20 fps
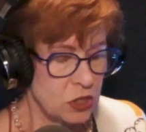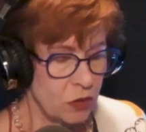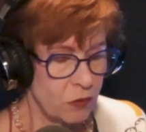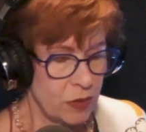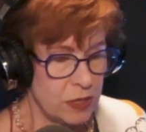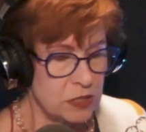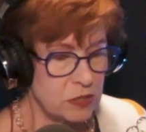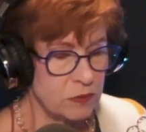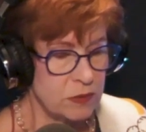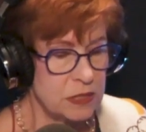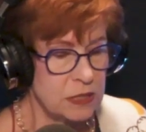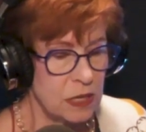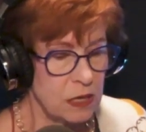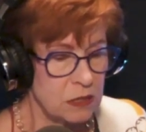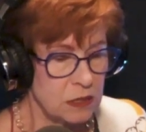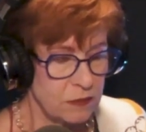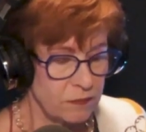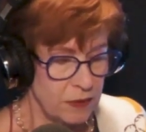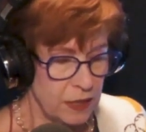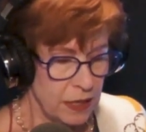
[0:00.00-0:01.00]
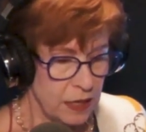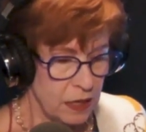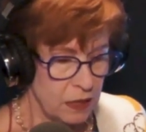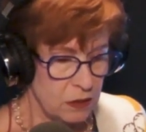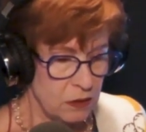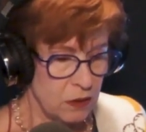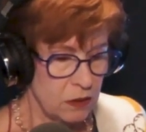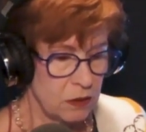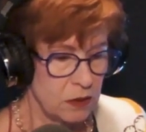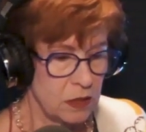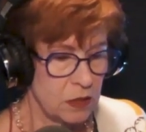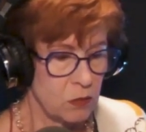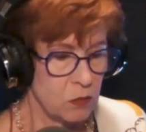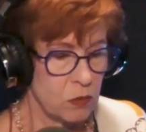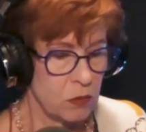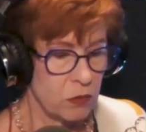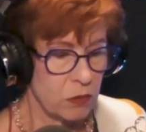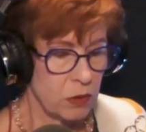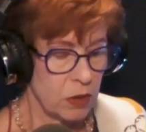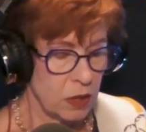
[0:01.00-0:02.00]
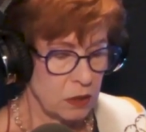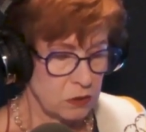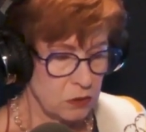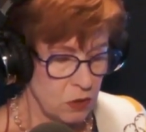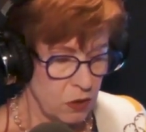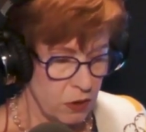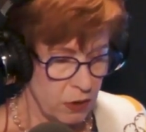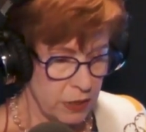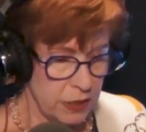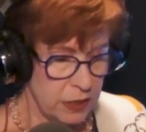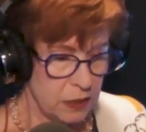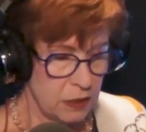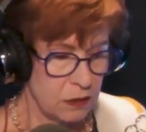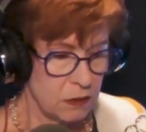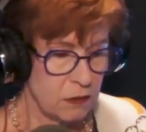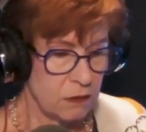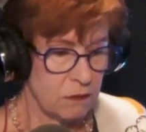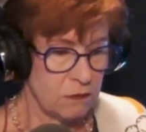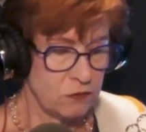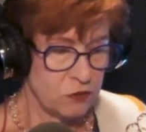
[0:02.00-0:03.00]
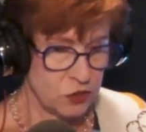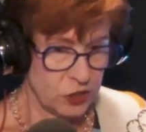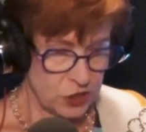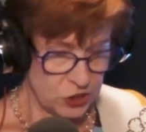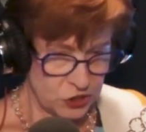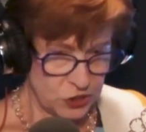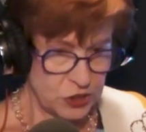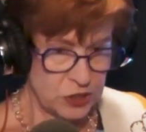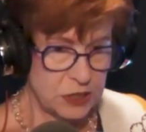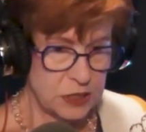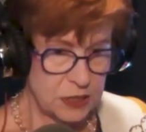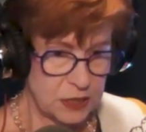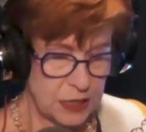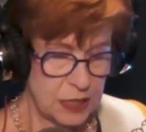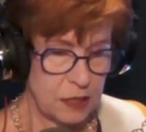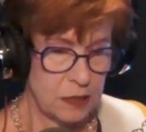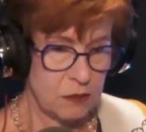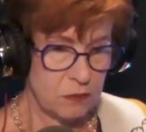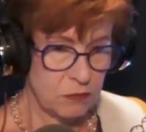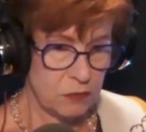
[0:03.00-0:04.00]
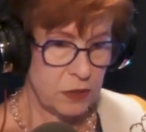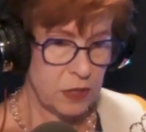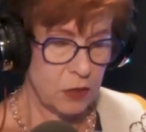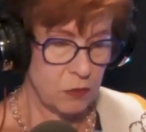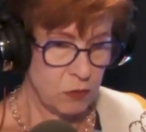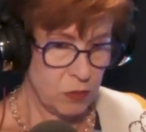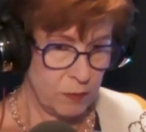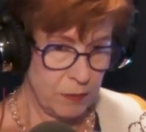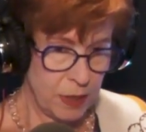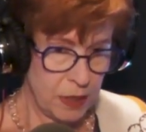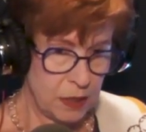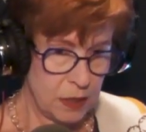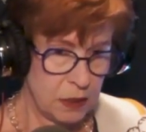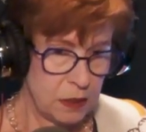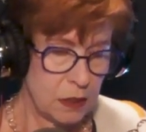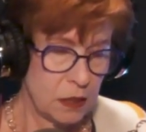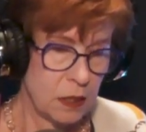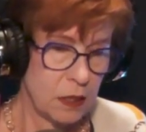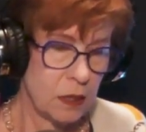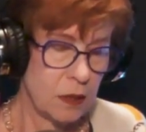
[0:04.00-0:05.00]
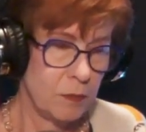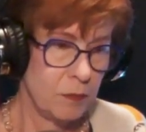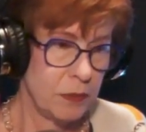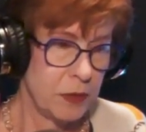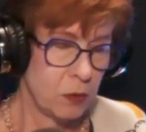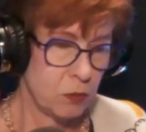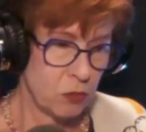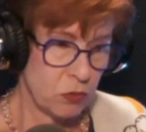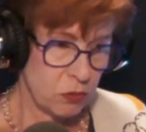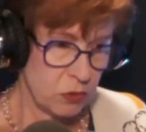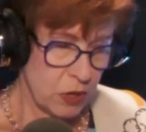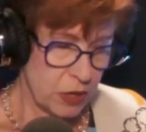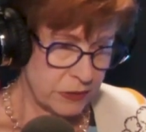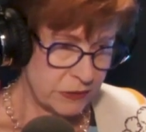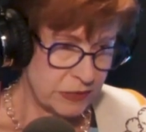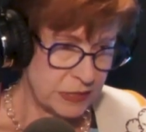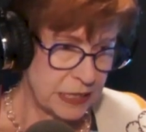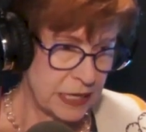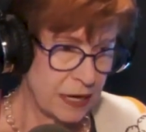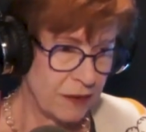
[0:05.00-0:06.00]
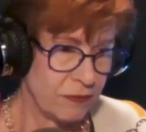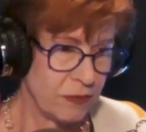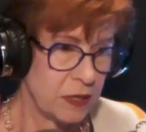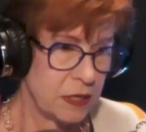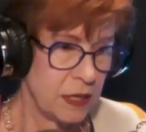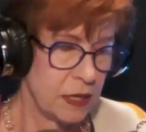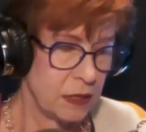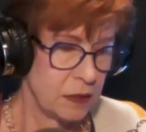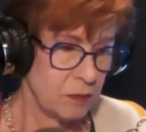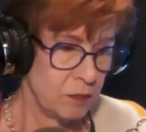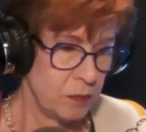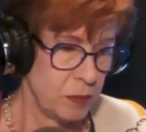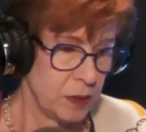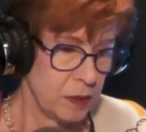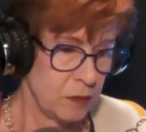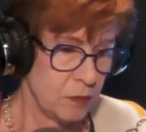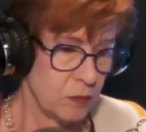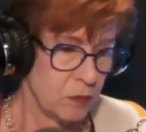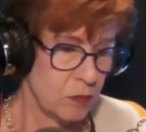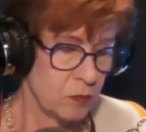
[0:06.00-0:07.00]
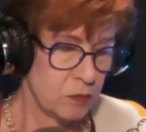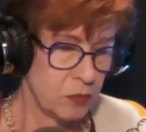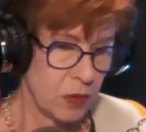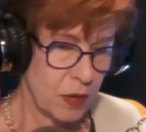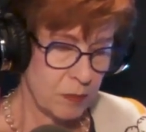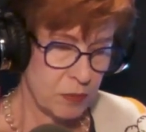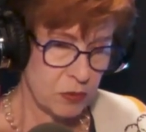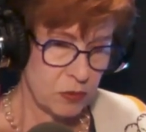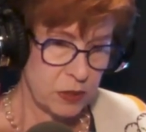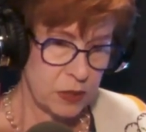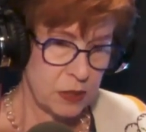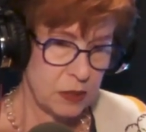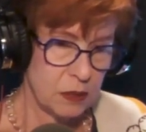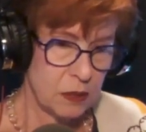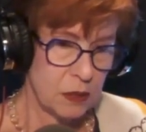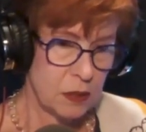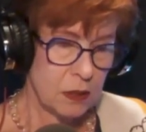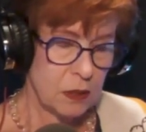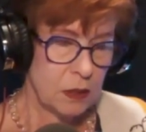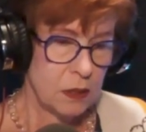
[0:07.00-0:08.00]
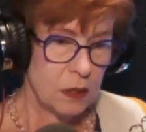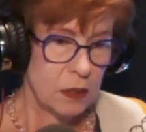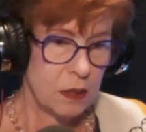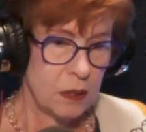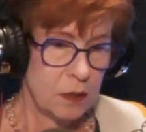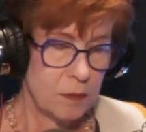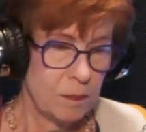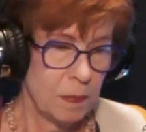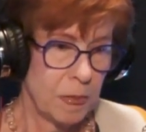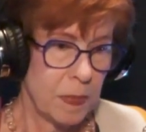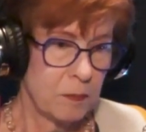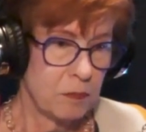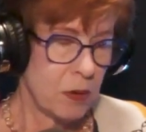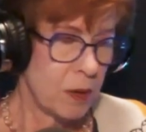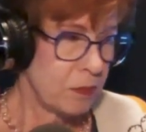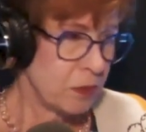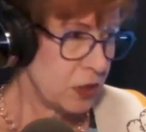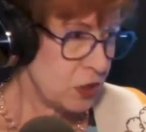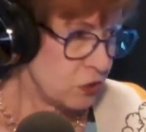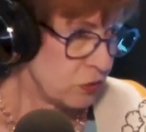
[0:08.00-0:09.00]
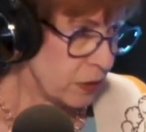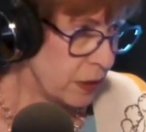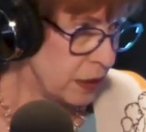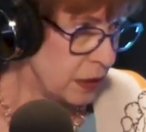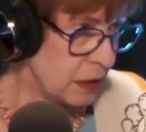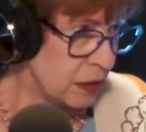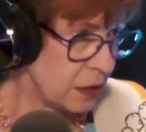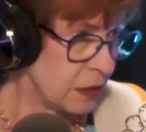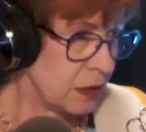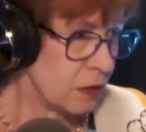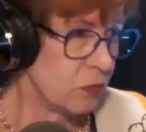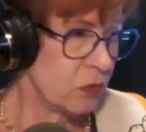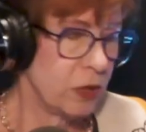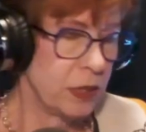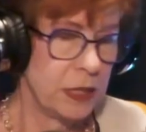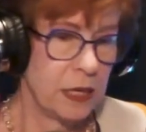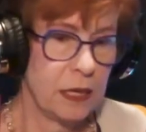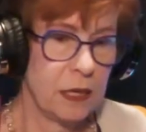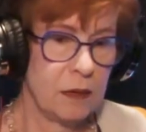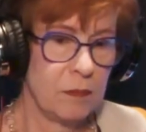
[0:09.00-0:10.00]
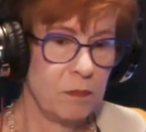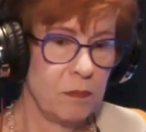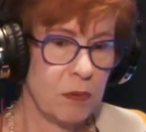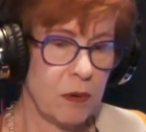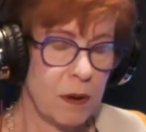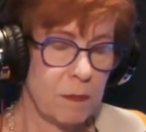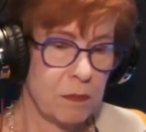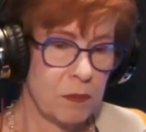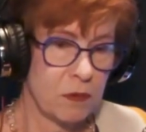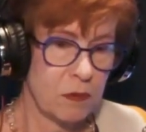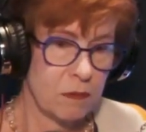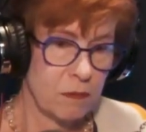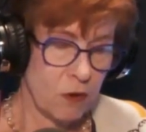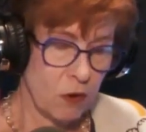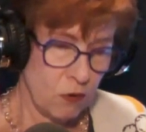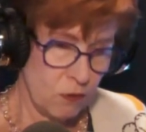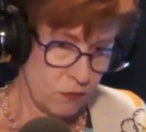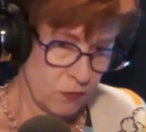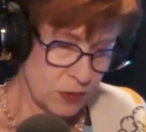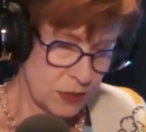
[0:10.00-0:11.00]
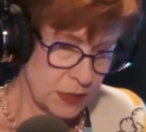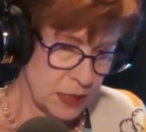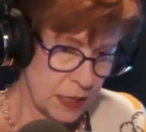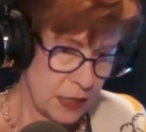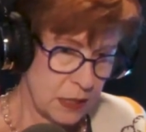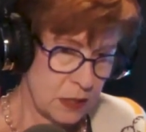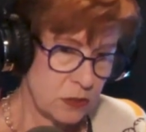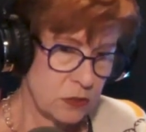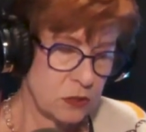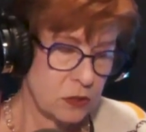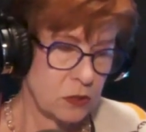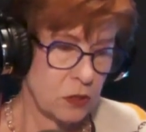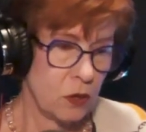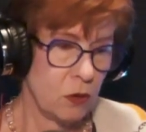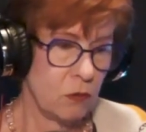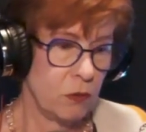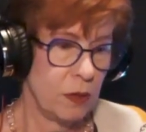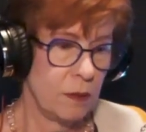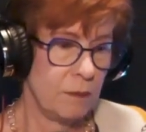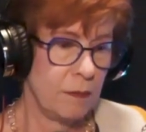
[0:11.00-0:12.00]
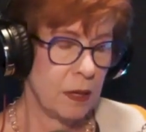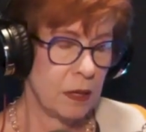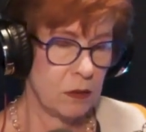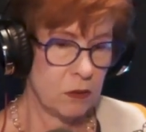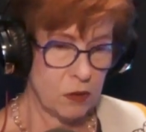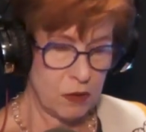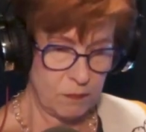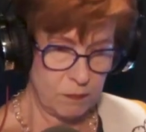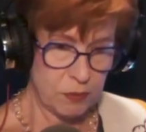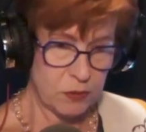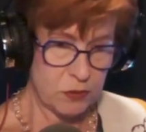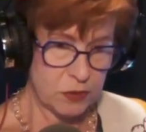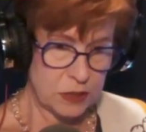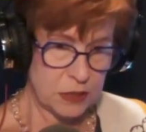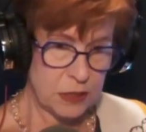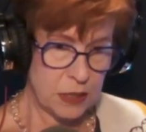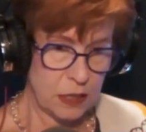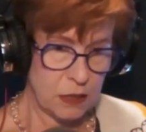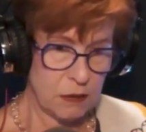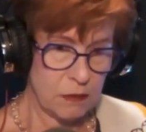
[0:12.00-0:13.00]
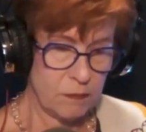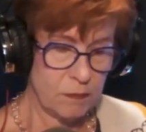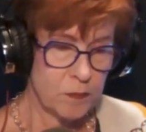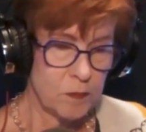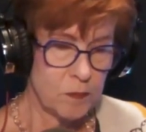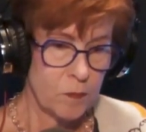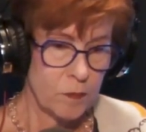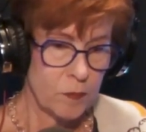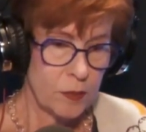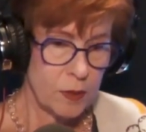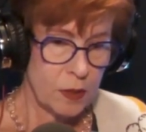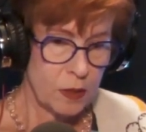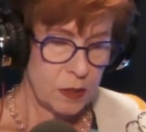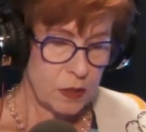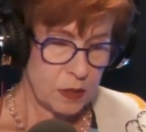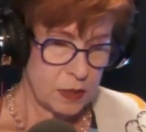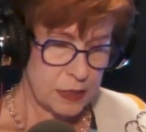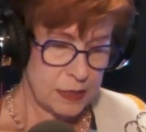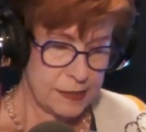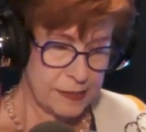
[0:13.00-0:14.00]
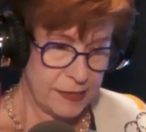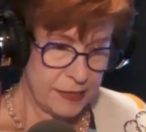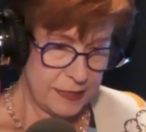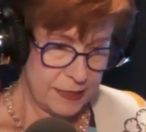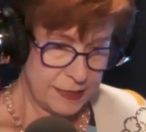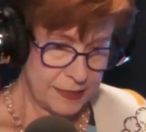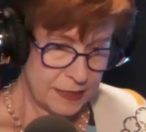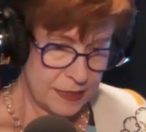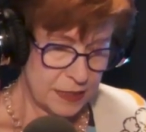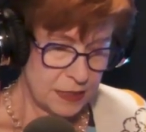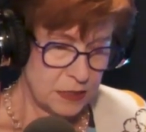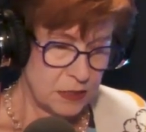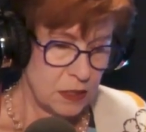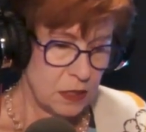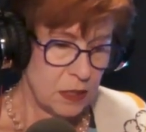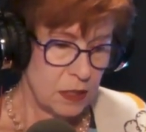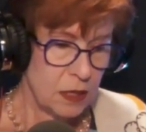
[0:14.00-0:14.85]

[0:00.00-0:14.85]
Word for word: as a result of that, there were a lot of changes that, that were made. Um, there were a lot of staff that hadn't been properly um, properly trained. They weren't getting proper oversight. So it meant a lot of personnel uh, changes.